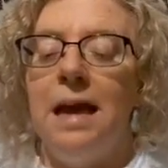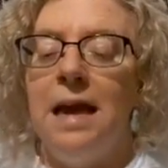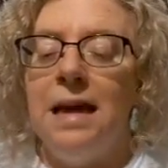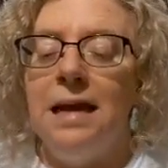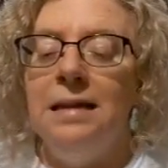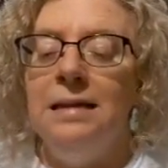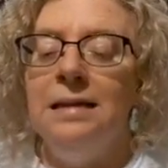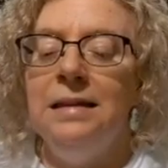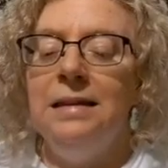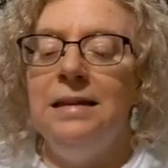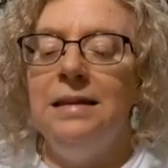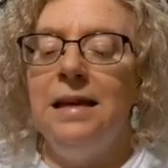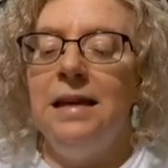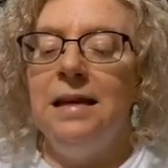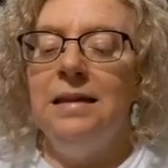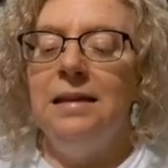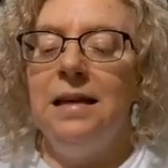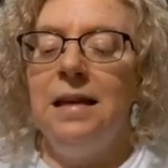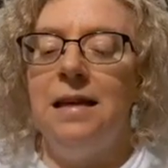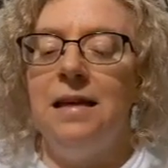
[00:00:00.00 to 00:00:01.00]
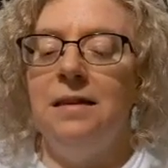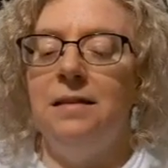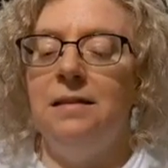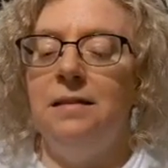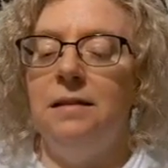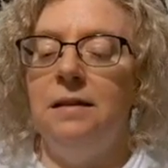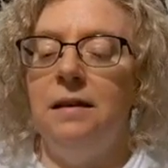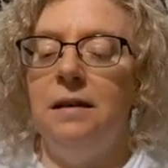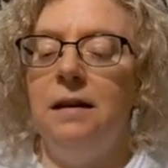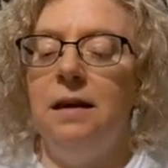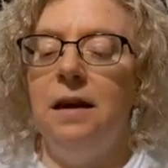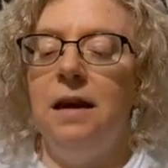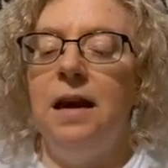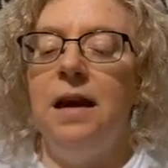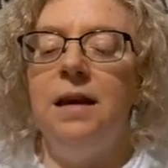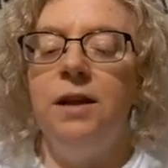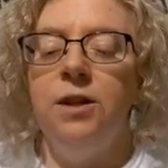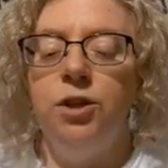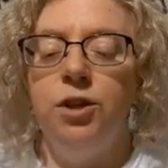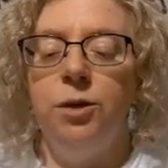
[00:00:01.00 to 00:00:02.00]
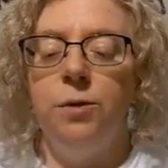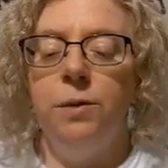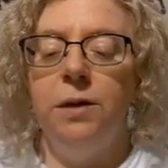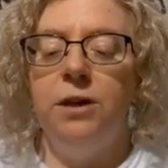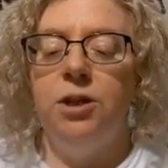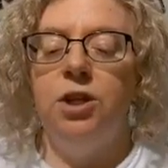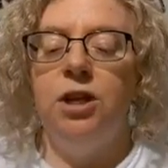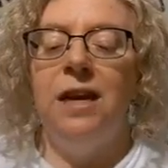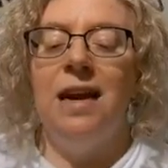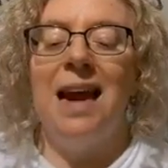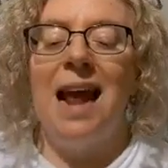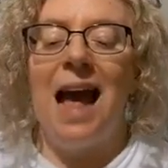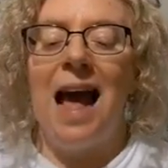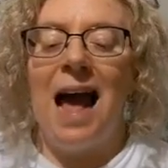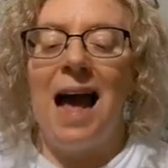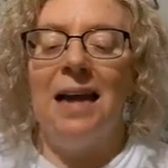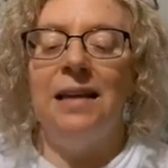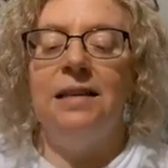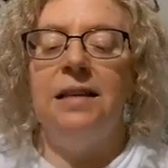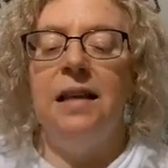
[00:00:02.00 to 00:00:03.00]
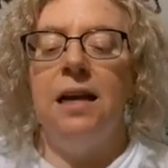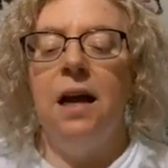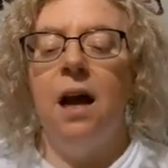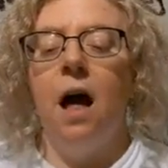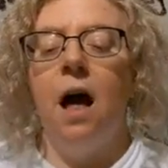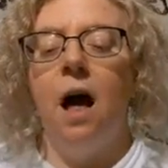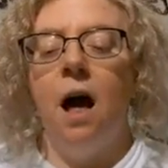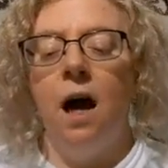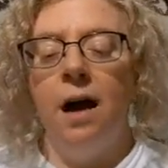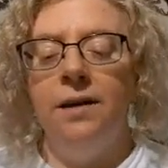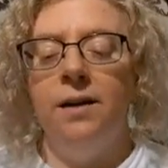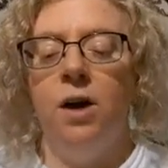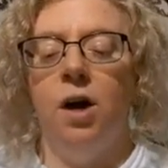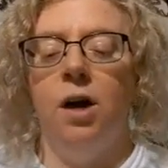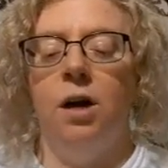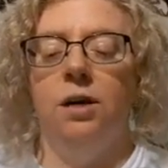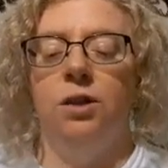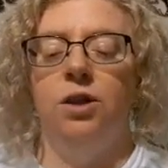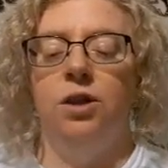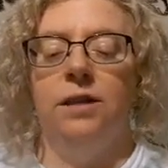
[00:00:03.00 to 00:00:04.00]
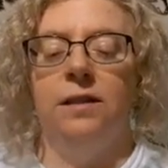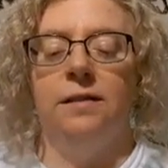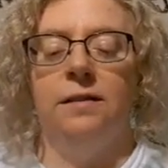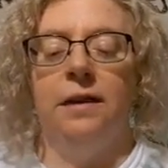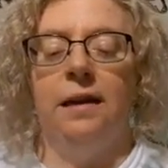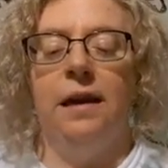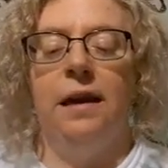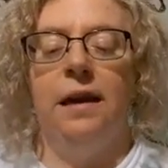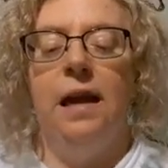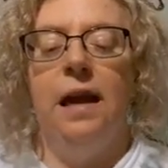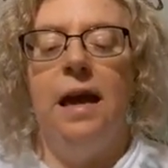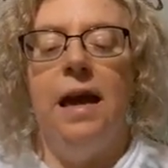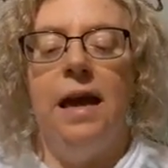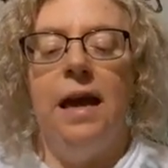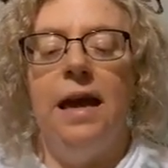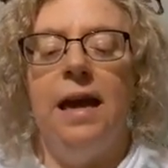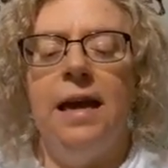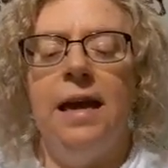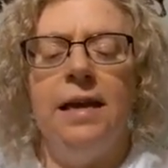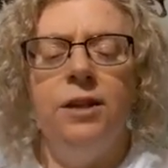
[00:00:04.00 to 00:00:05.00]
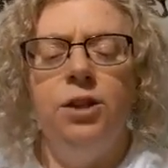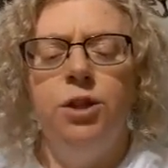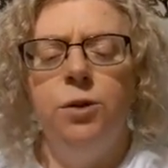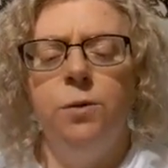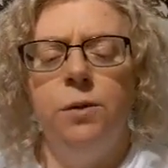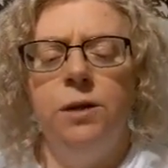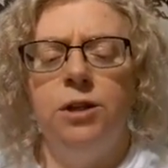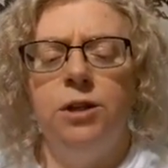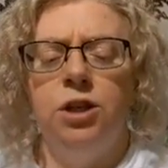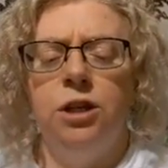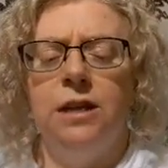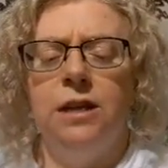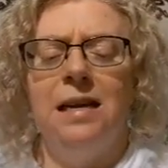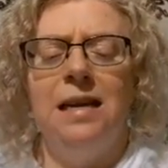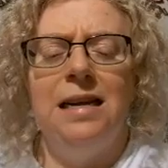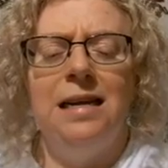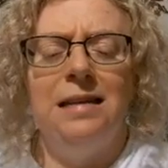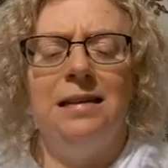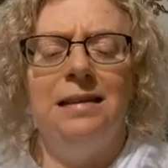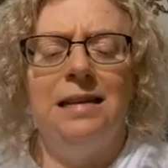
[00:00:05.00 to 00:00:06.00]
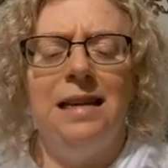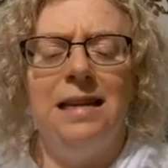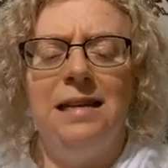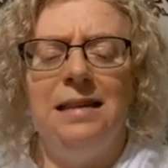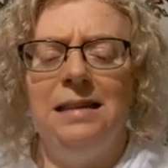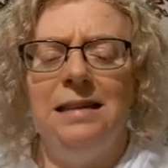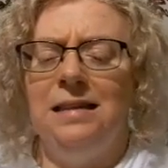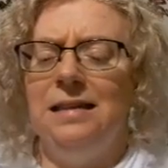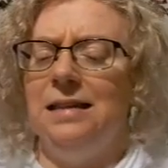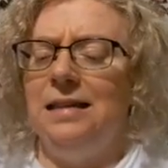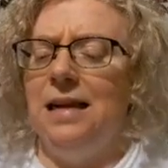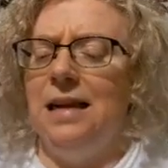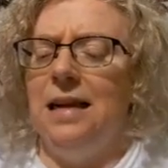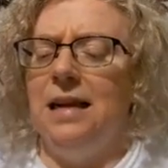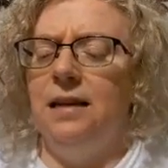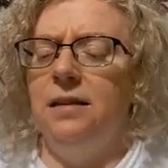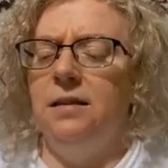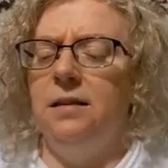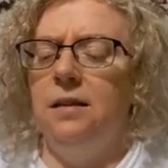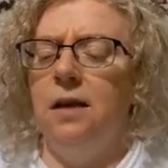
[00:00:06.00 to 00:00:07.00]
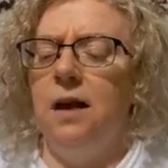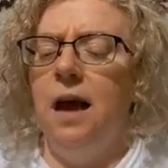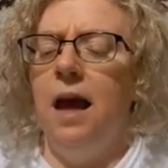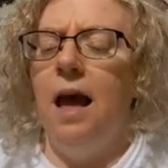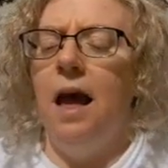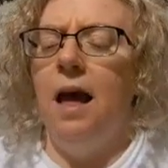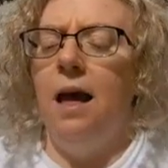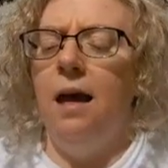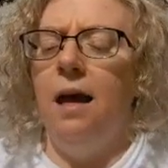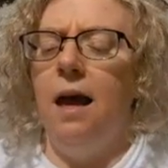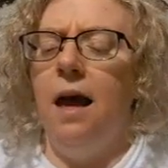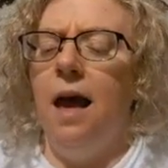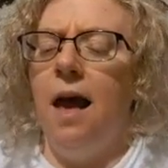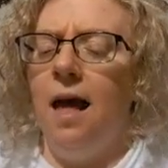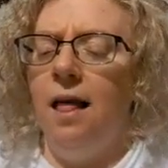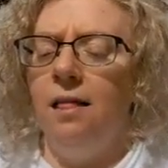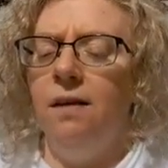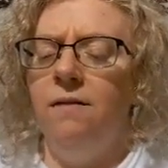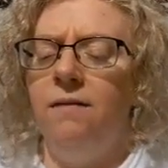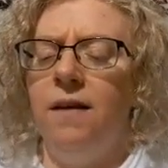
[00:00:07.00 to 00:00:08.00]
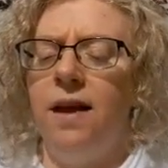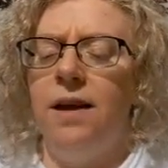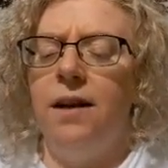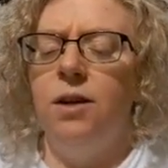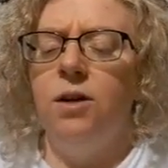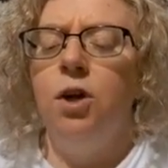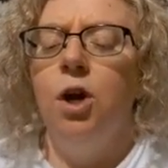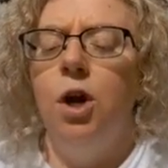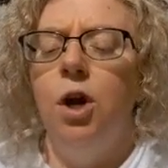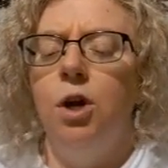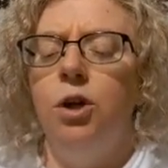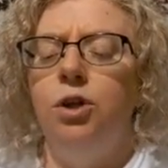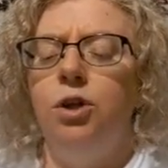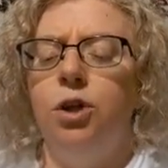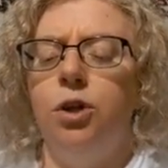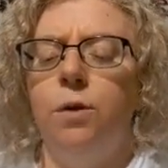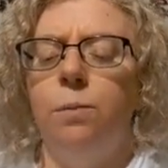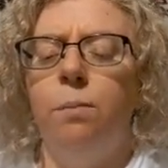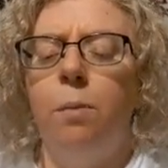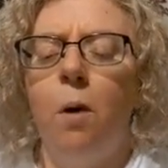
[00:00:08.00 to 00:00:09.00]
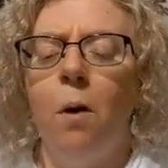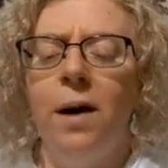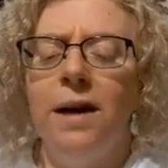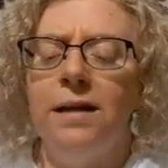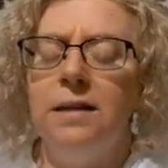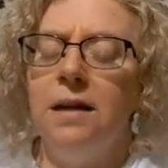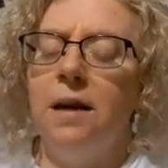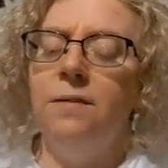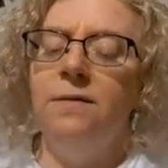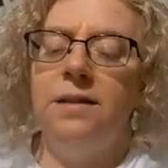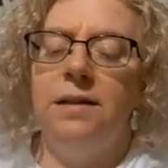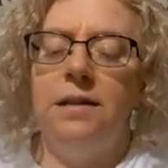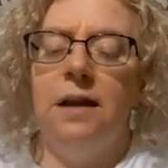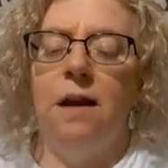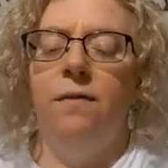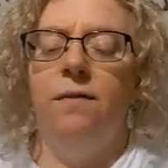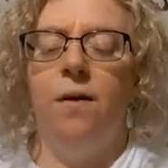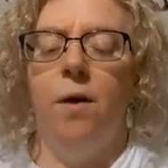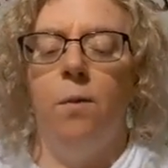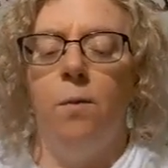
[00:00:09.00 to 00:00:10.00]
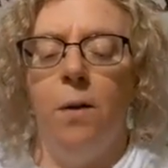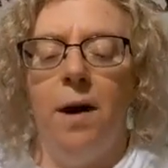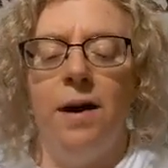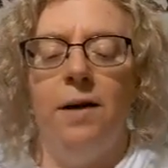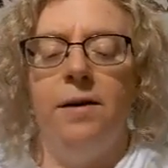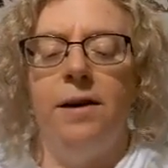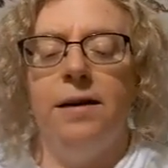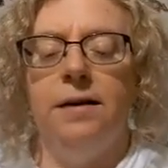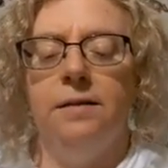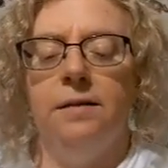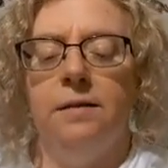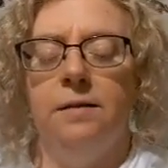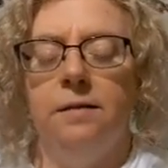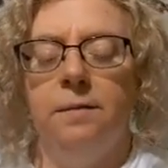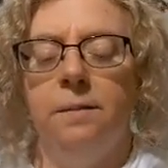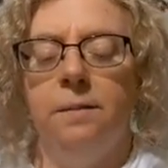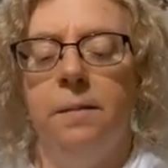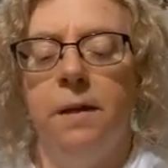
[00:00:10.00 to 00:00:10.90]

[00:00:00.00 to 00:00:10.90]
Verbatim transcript: Instinct is intuition acting unconsciously. Intuition is instinct elevated to the point of self awareness.